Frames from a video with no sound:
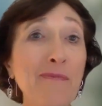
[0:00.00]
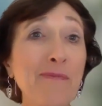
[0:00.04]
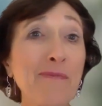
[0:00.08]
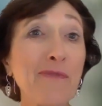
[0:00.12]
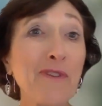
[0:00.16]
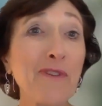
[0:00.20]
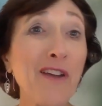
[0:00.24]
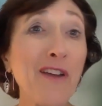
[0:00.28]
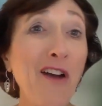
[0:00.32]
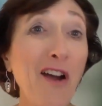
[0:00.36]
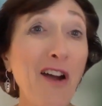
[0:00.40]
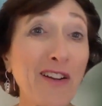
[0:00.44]

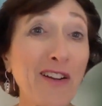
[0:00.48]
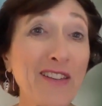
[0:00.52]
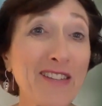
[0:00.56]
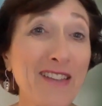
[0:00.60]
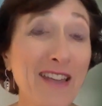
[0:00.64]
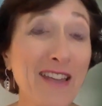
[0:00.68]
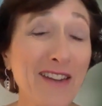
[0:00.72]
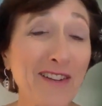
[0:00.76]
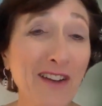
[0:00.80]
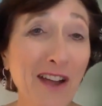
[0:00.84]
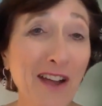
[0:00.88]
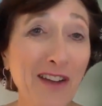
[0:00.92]
bring
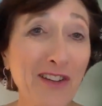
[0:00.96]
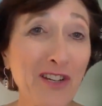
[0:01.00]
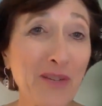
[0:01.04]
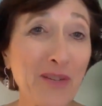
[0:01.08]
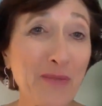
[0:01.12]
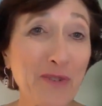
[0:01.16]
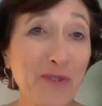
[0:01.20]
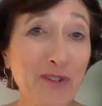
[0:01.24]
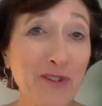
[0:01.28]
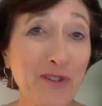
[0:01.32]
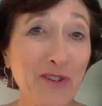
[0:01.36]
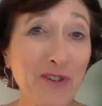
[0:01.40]
heart-centered
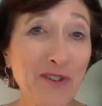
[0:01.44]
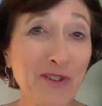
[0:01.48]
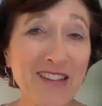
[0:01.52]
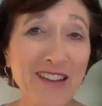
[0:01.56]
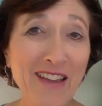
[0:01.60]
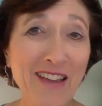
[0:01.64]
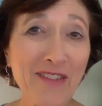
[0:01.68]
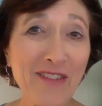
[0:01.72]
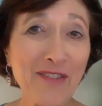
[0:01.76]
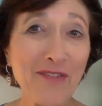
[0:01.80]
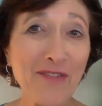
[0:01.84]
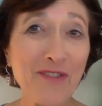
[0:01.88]
entrepreneurs
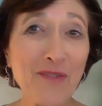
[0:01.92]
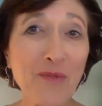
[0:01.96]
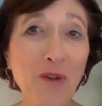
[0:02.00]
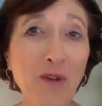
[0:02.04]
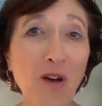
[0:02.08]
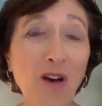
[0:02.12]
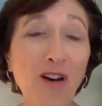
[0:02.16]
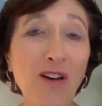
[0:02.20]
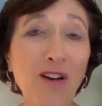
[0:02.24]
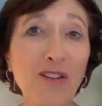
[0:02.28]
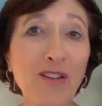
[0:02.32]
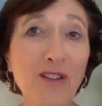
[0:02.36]
together from
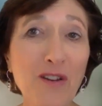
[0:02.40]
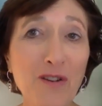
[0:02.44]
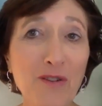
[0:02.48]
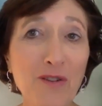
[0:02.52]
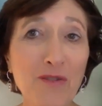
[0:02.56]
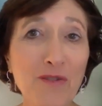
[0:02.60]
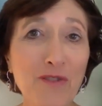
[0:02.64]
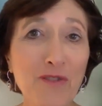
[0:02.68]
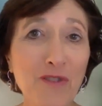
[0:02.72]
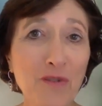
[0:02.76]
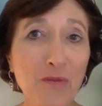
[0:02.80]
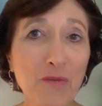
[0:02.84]
all
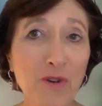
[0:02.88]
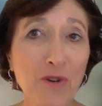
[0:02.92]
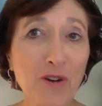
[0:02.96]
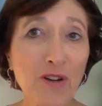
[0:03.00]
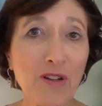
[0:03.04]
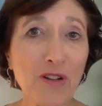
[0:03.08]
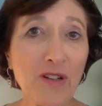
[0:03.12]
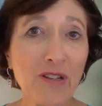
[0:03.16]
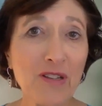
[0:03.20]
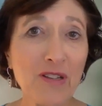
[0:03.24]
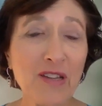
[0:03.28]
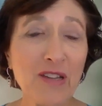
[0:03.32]
over the
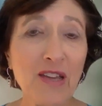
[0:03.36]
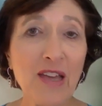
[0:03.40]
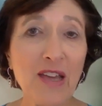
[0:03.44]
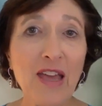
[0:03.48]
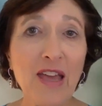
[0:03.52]
world.